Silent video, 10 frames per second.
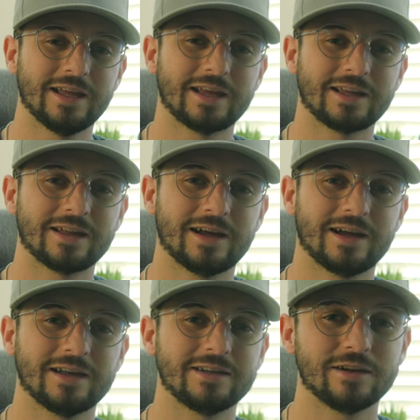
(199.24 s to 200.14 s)
and
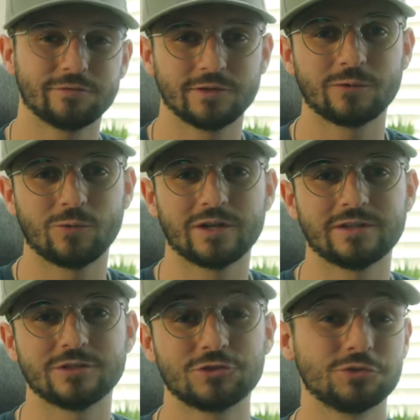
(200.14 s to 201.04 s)
I definitely
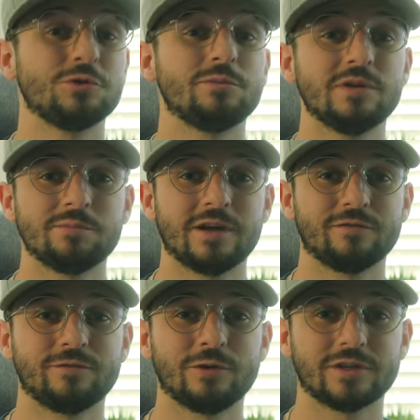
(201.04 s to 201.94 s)
wanted the shoe to be the
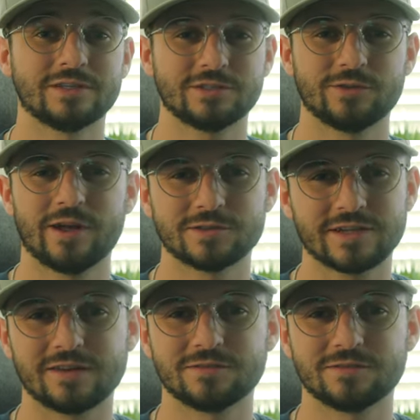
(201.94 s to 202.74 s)
main focus so that was kind